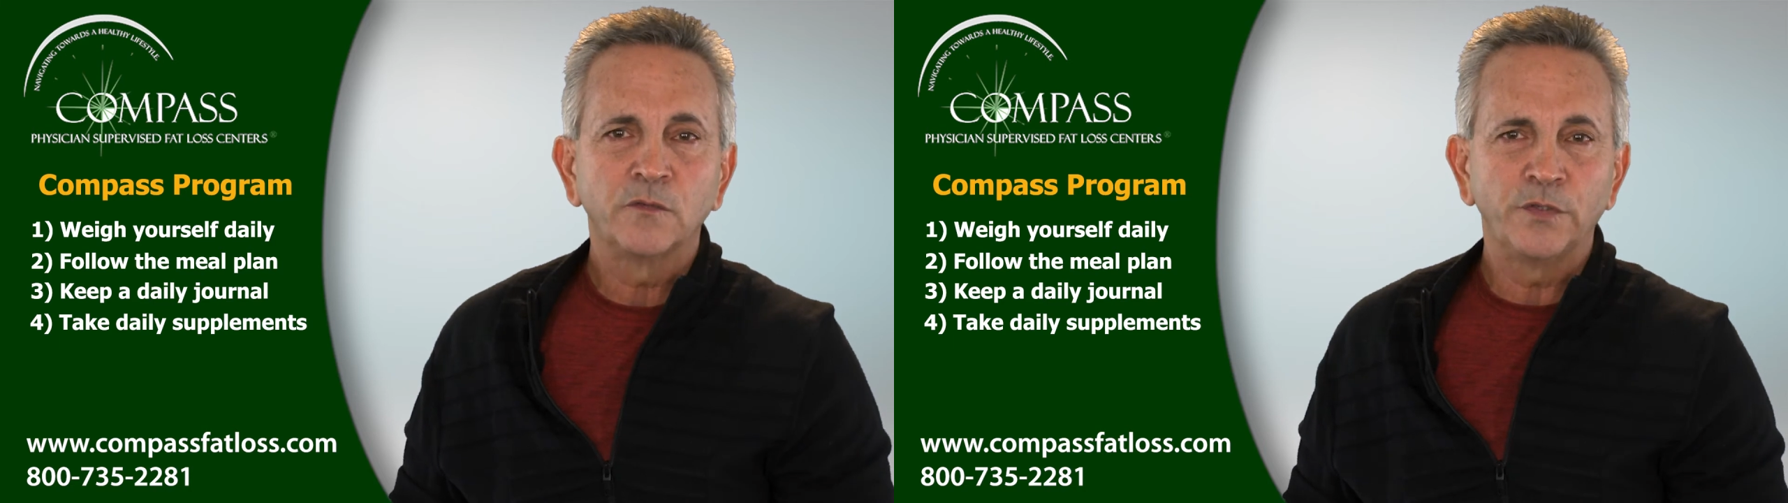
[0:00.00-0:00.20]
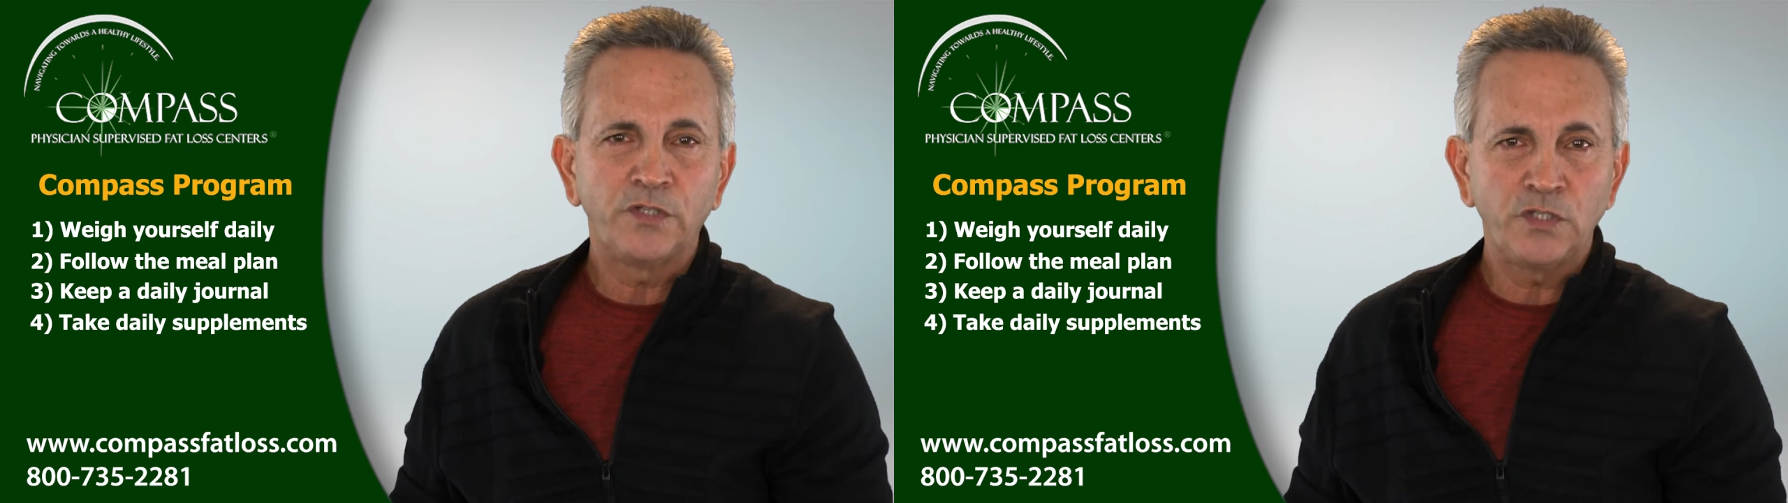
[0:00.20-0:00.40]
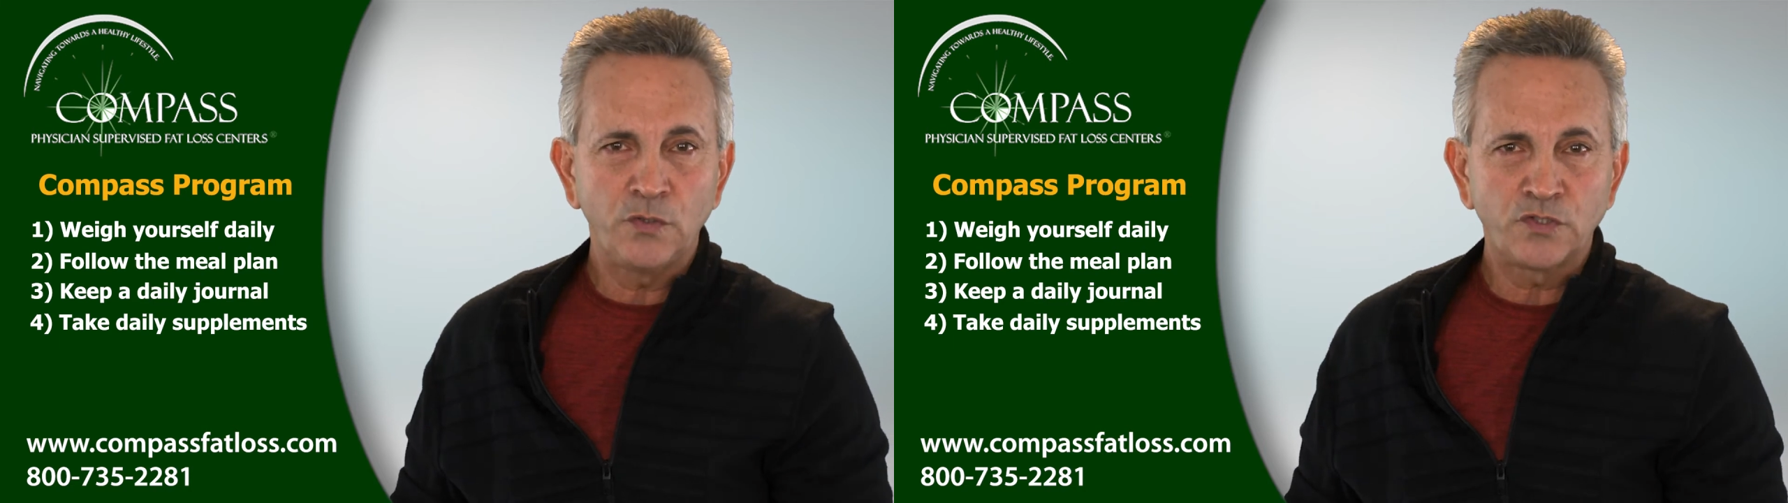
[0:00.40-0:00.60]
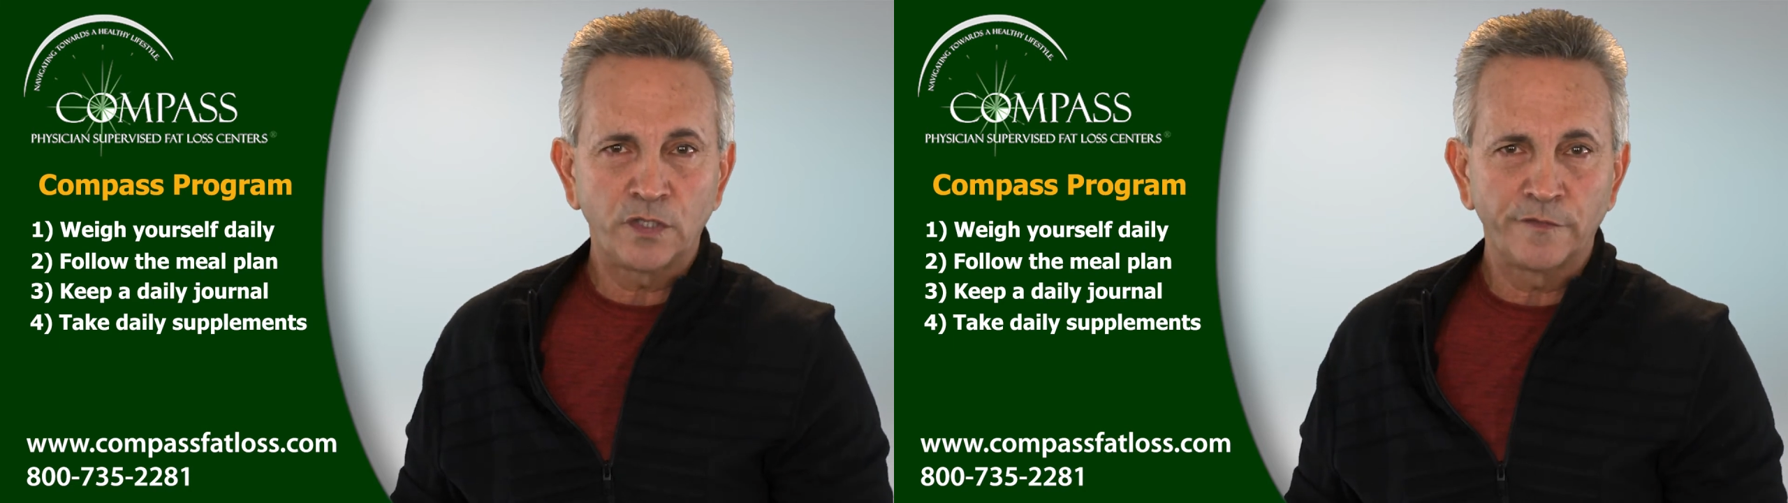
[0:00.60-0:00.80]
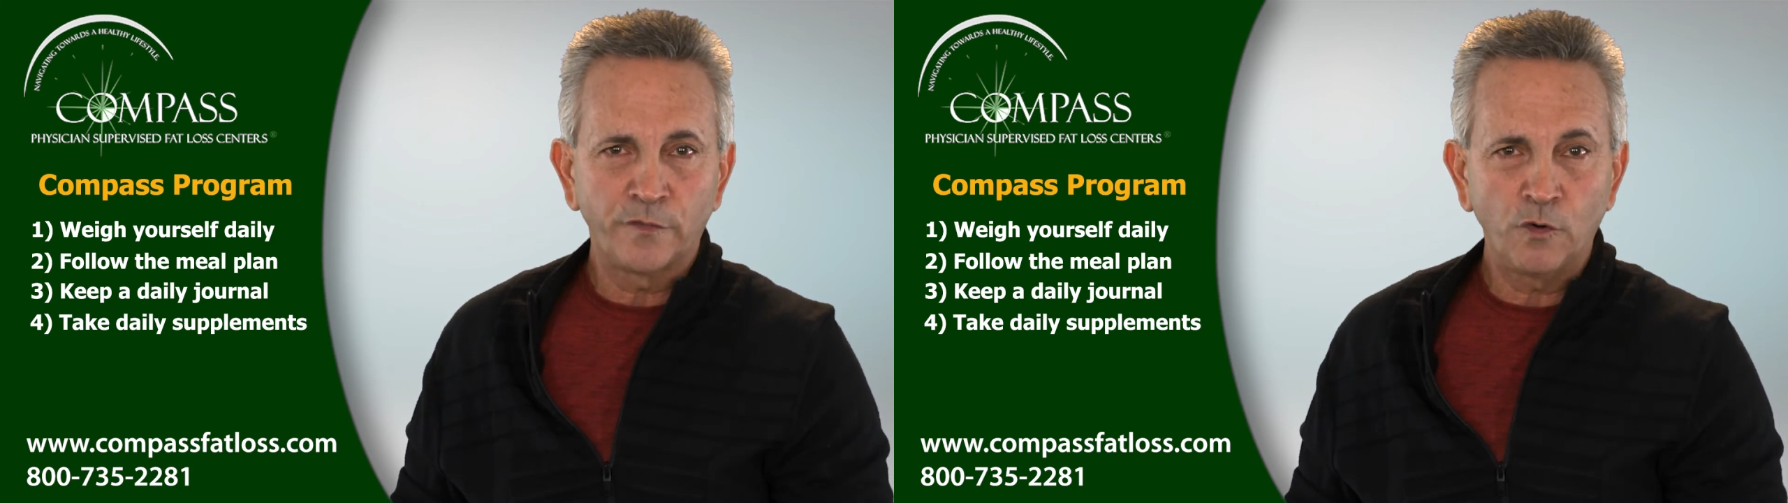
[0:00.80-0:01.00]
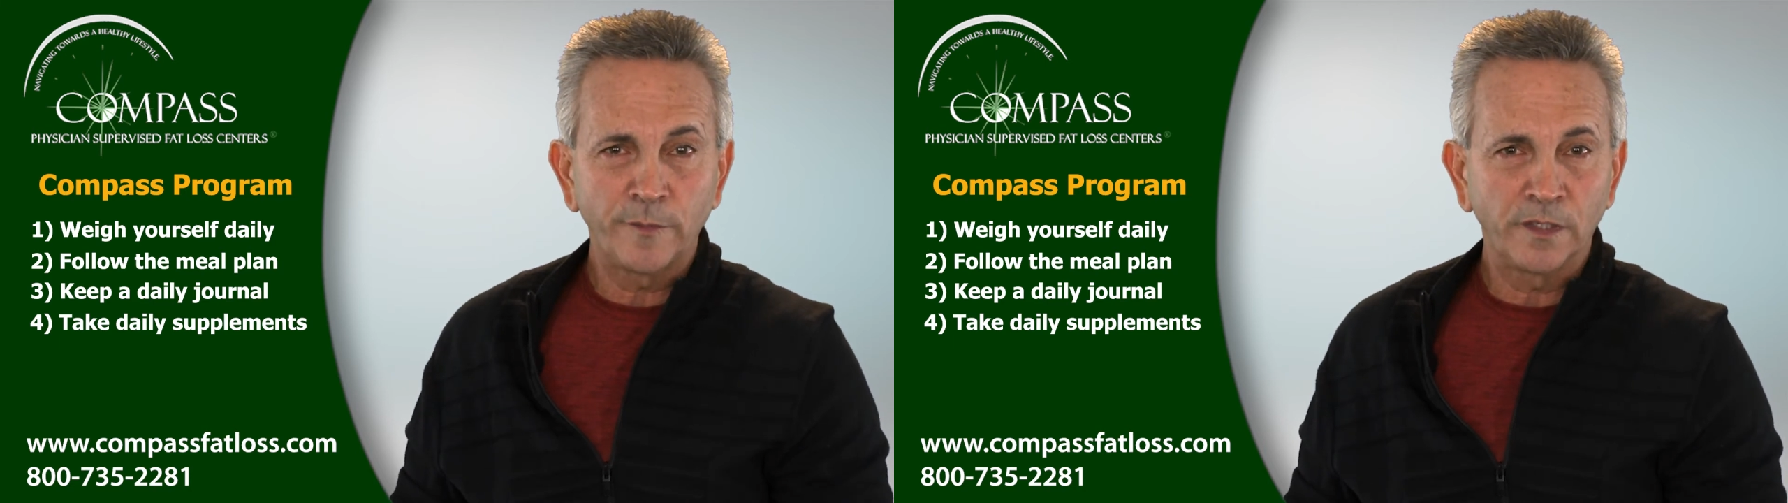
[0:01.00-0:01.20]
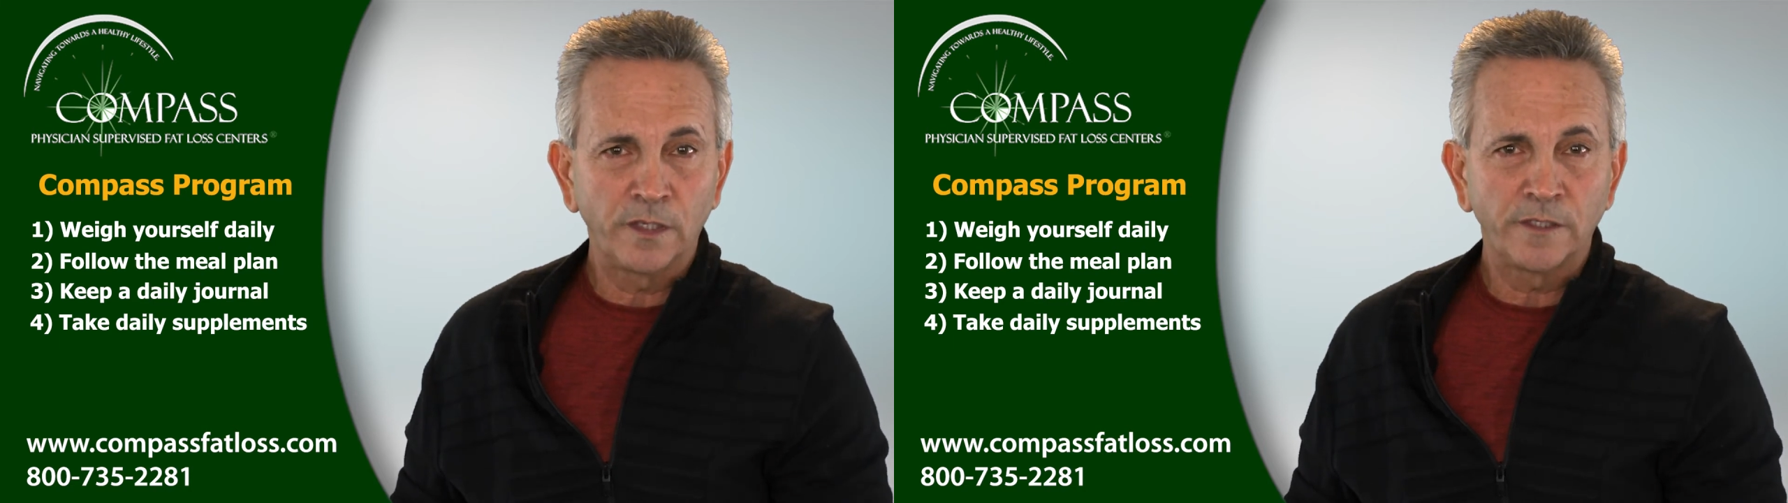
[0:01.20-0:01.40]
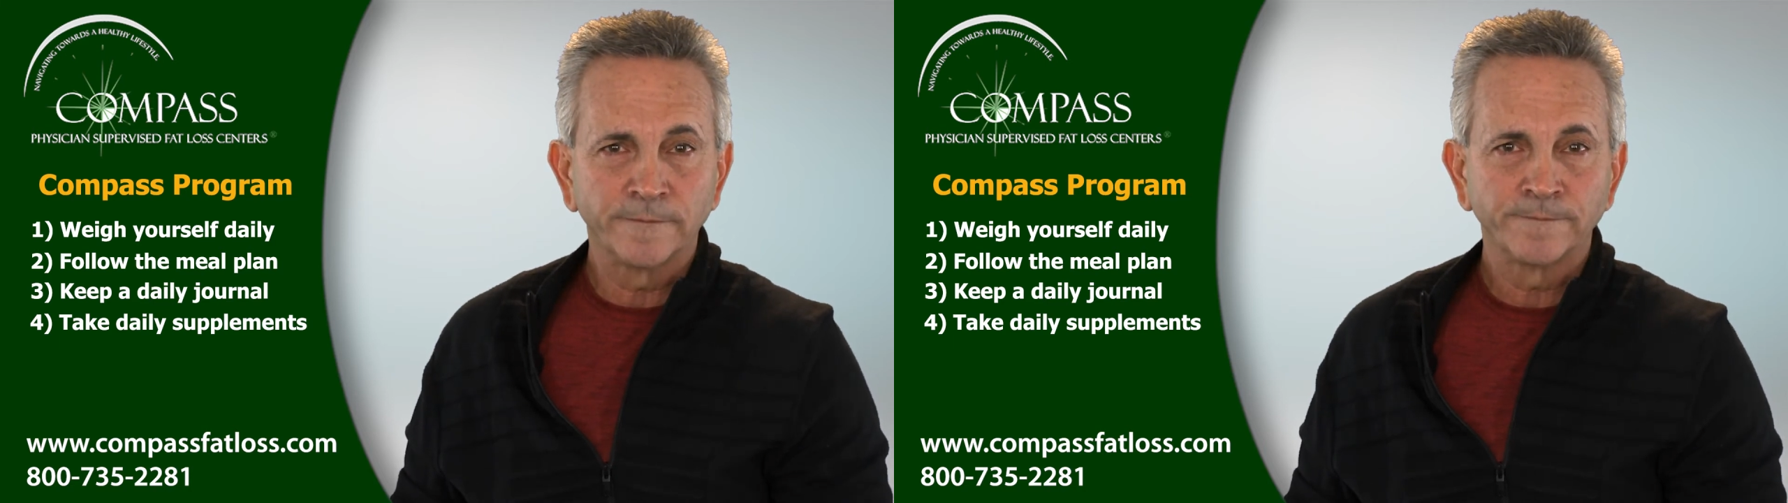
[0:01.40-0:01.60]
with the use of the
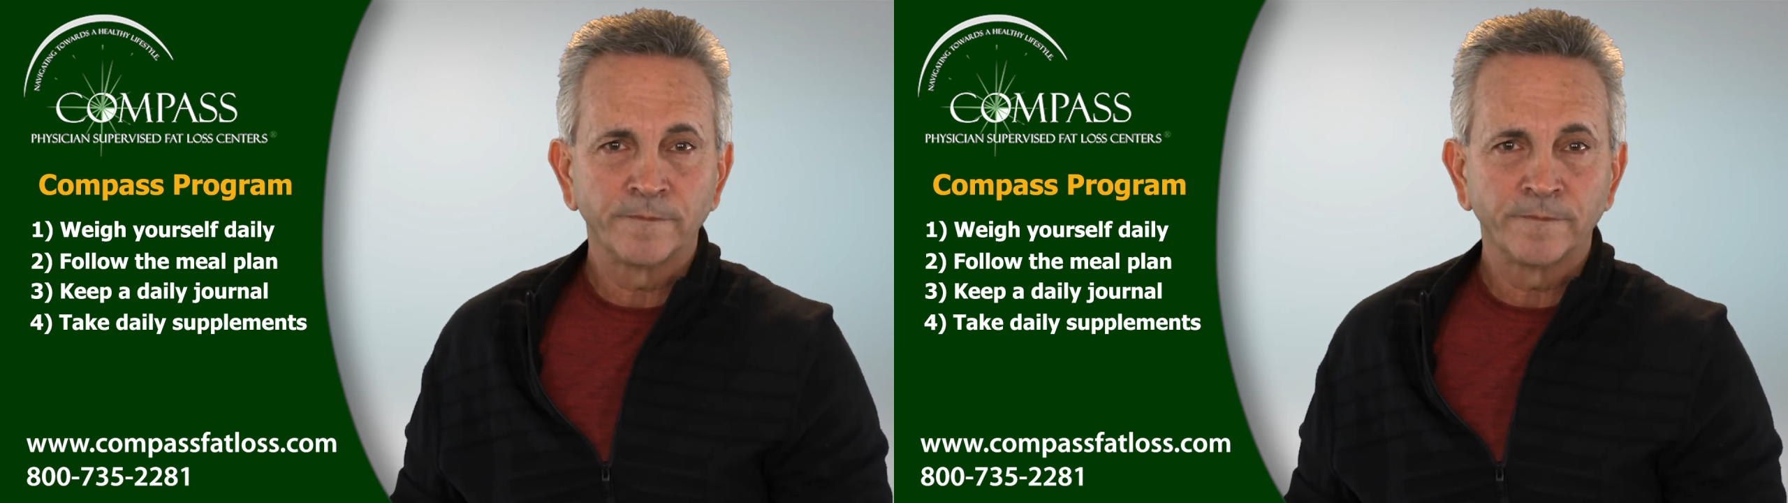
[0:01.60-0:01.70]
formula,